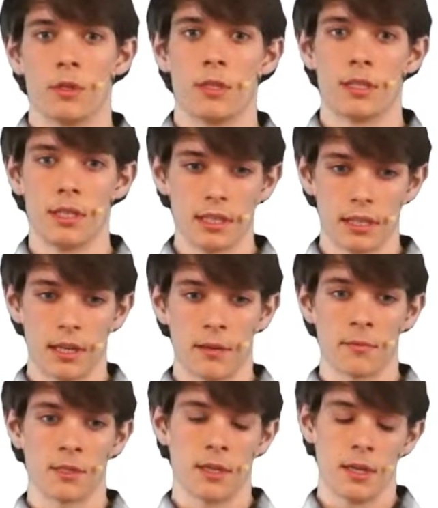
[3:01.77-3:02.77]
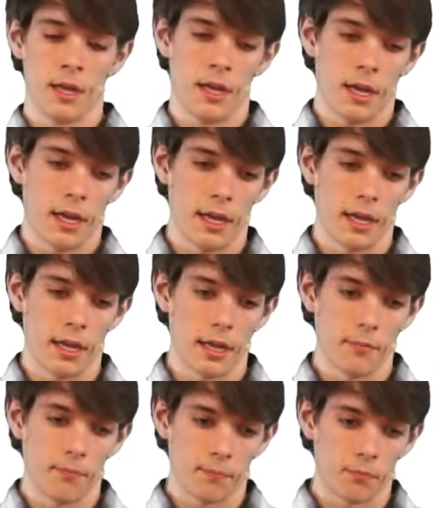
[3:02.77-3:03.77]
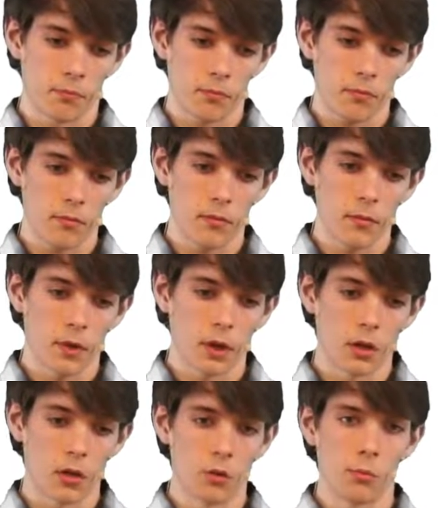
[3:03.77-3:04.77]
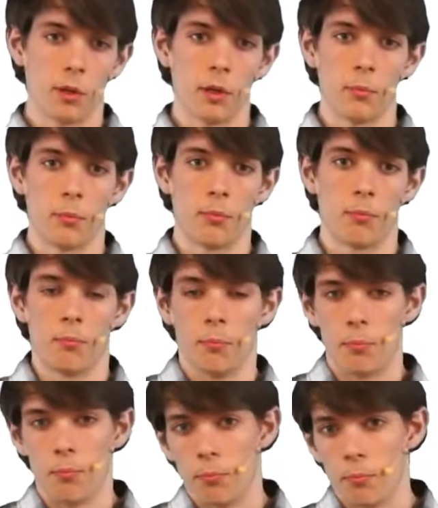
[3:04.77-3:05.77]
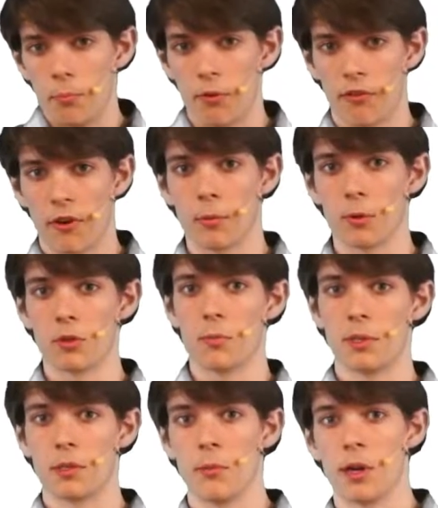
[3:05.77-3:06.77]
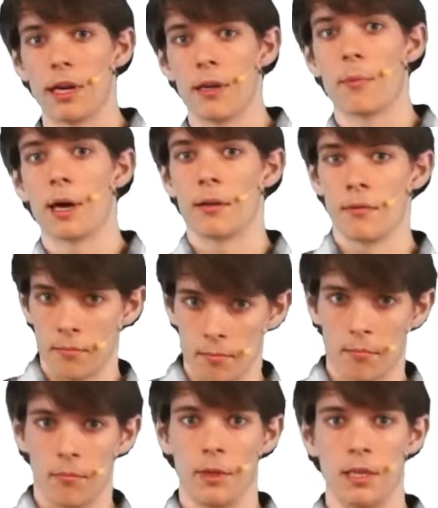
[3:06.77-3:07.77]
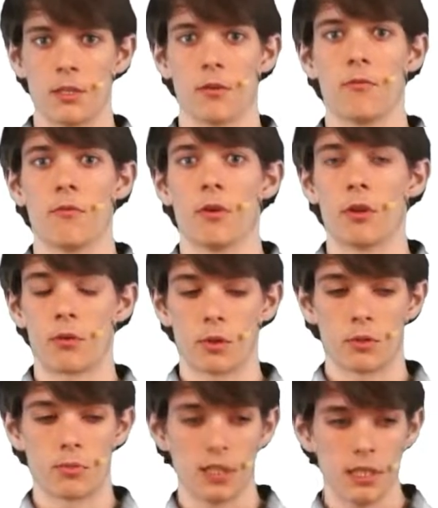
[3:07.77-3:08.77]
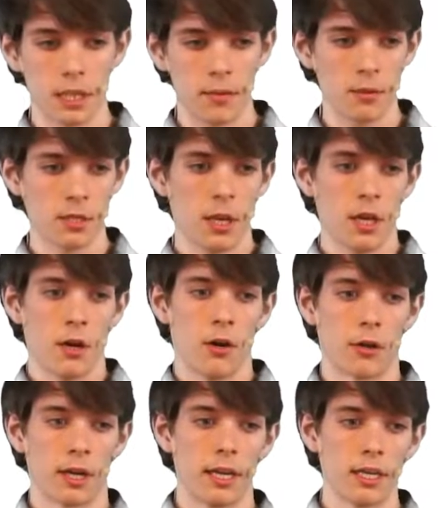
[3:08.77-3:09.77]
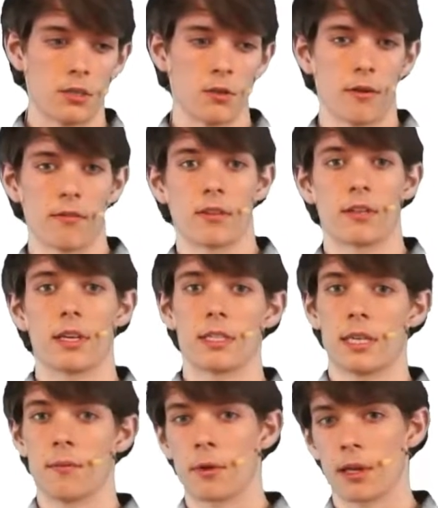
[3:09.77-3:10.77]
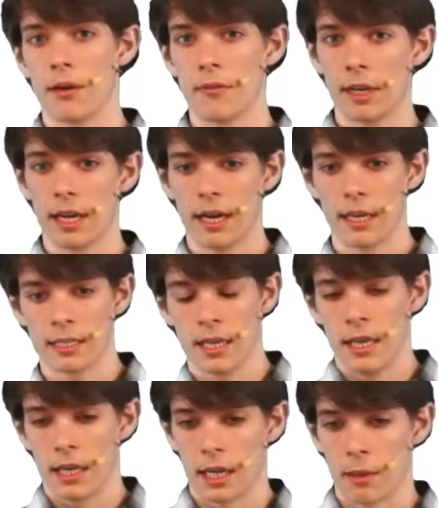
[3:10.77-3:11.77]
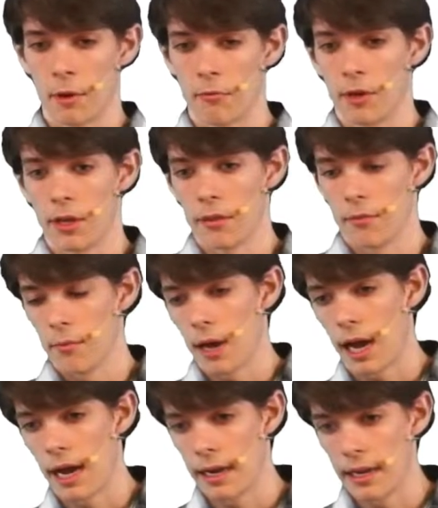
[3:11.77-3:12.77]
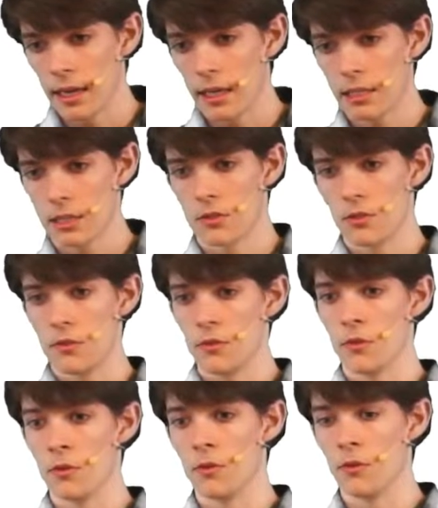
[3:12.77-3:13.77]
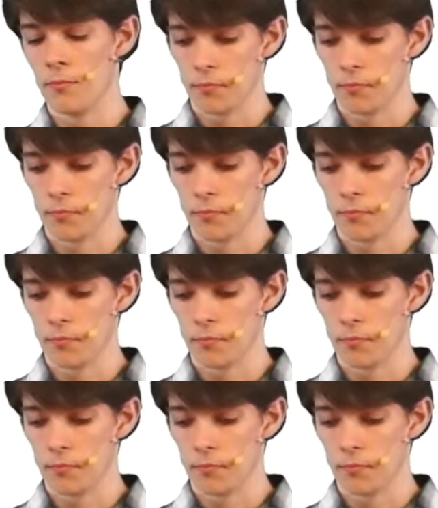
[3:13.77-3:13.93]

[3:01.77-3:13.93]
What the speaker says: systems uh, could be preferable to be simulated by means of other quantum systems. Okay, so after that, some clever guys came up with ideas to